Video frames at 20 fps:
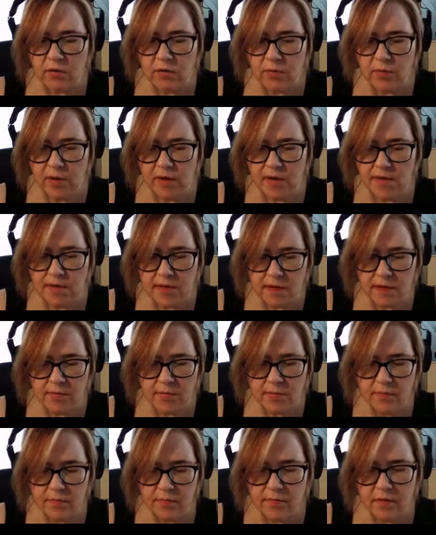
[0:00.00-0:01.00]
because that,
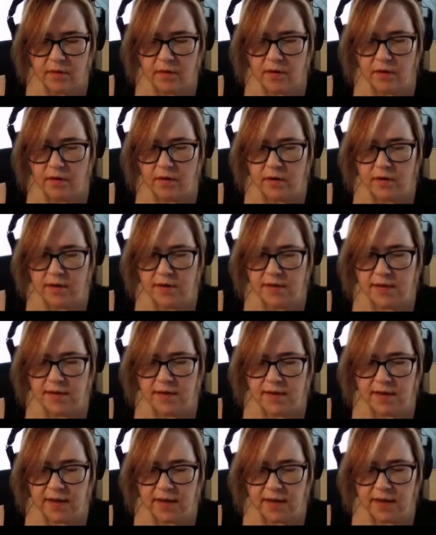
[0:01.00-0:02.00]
oh,
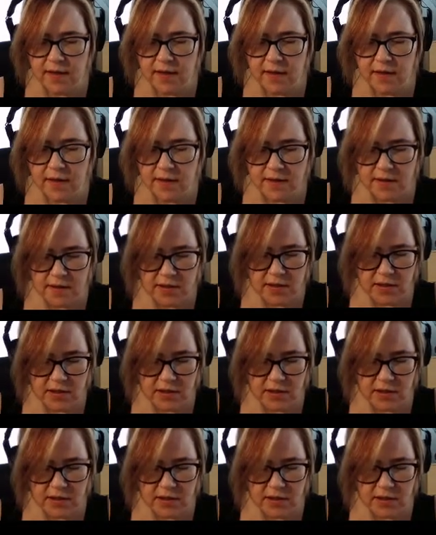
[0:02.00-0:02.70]
see, this is